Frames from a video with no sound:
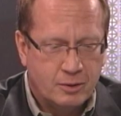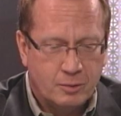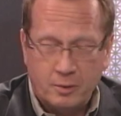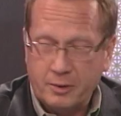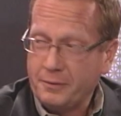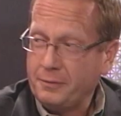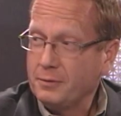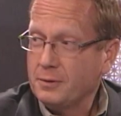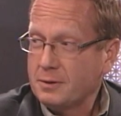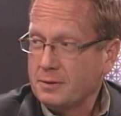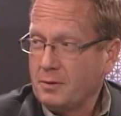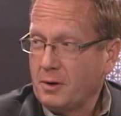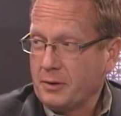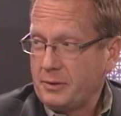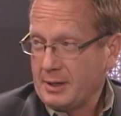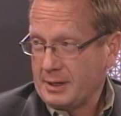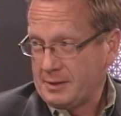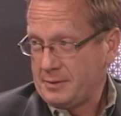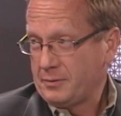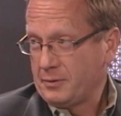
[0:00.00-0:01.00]
Well, first of all,
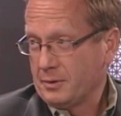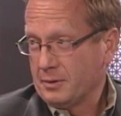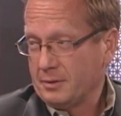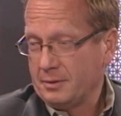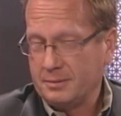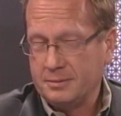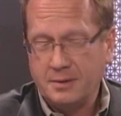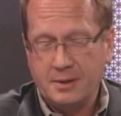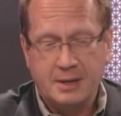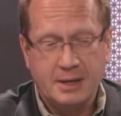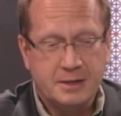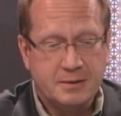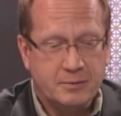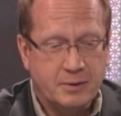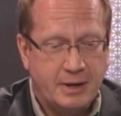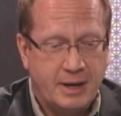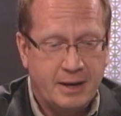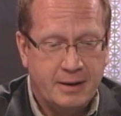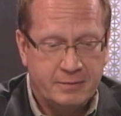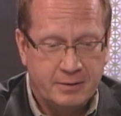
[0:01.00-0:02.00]
thanks for
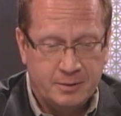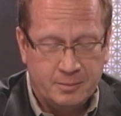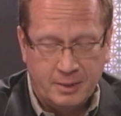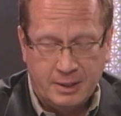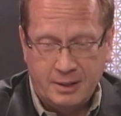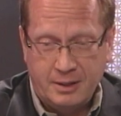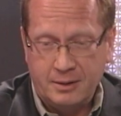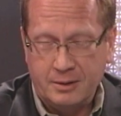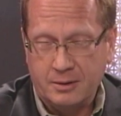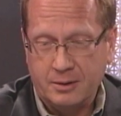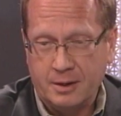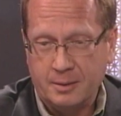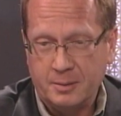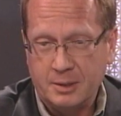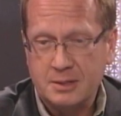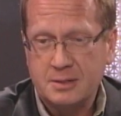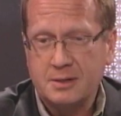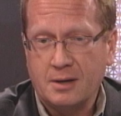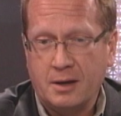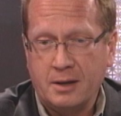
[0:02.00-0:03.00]
having me here. I'm
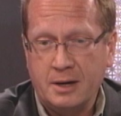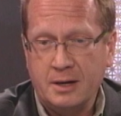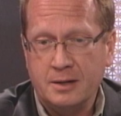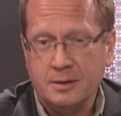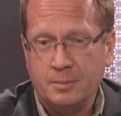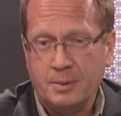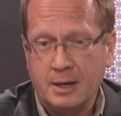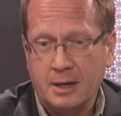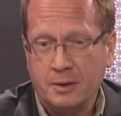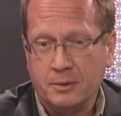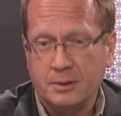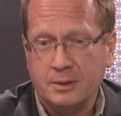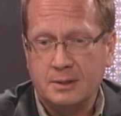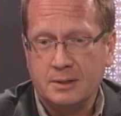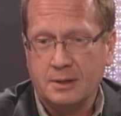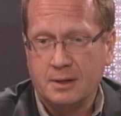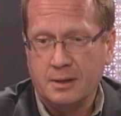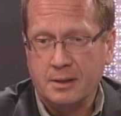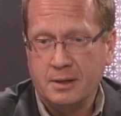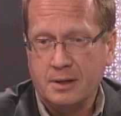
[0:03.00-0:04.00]
excited about
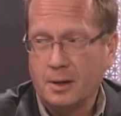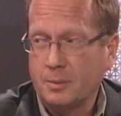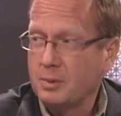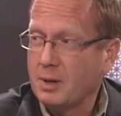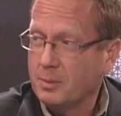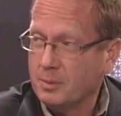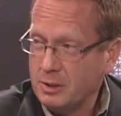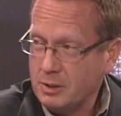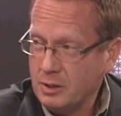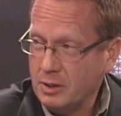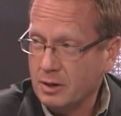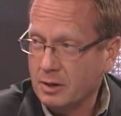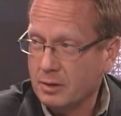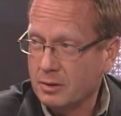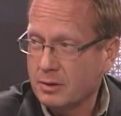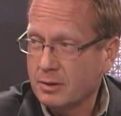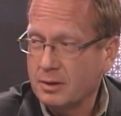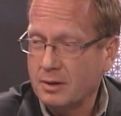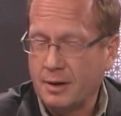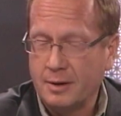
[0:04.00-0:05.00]
the upcoming
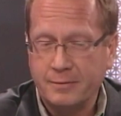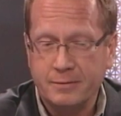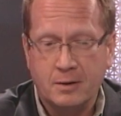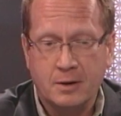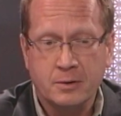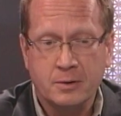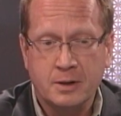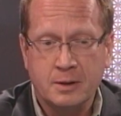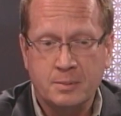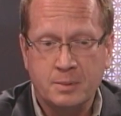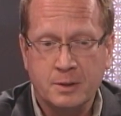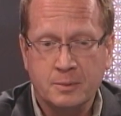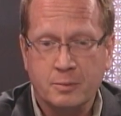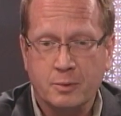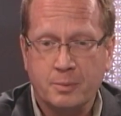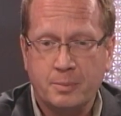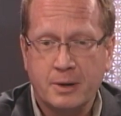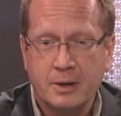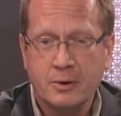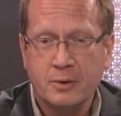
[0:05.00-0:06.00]
year. I've already been
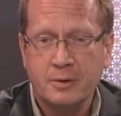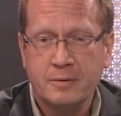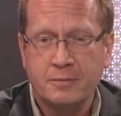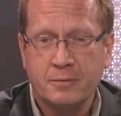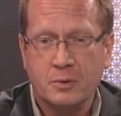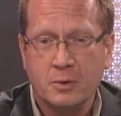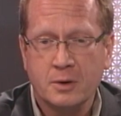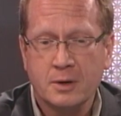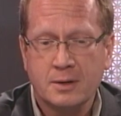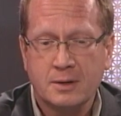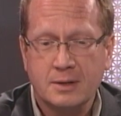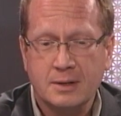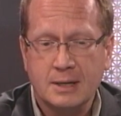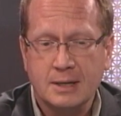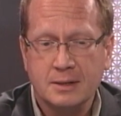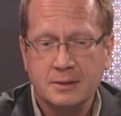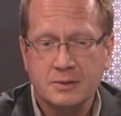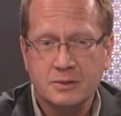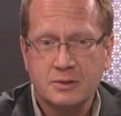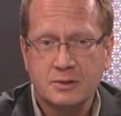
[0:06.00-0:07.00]
preparing for it,
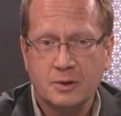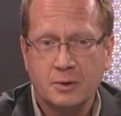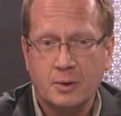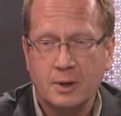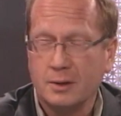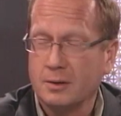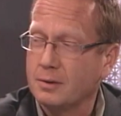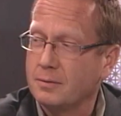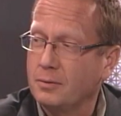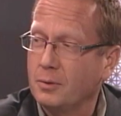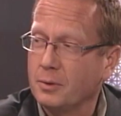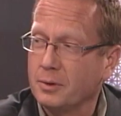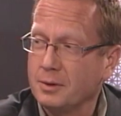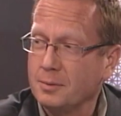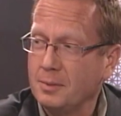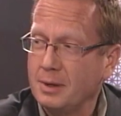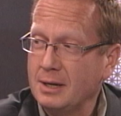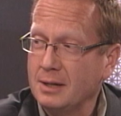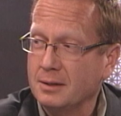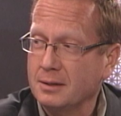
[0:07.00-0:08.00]
and so I look forward to
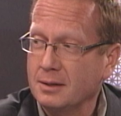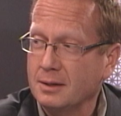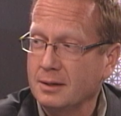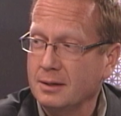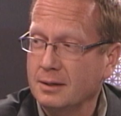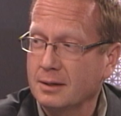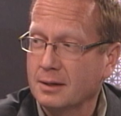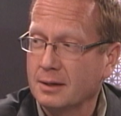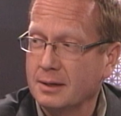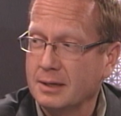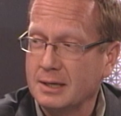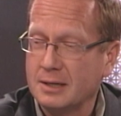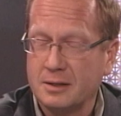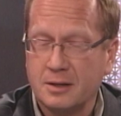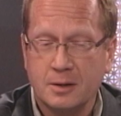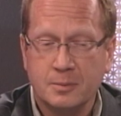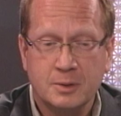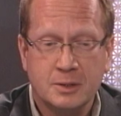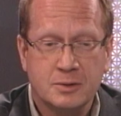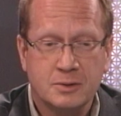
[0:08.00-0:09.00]
meeting the
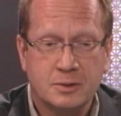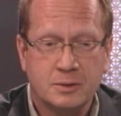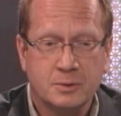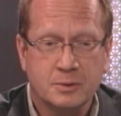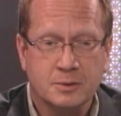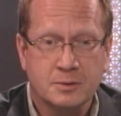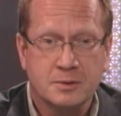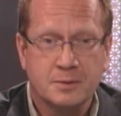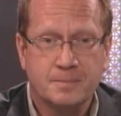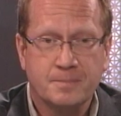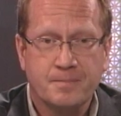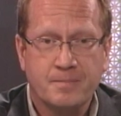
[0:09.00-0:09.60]
incoming students.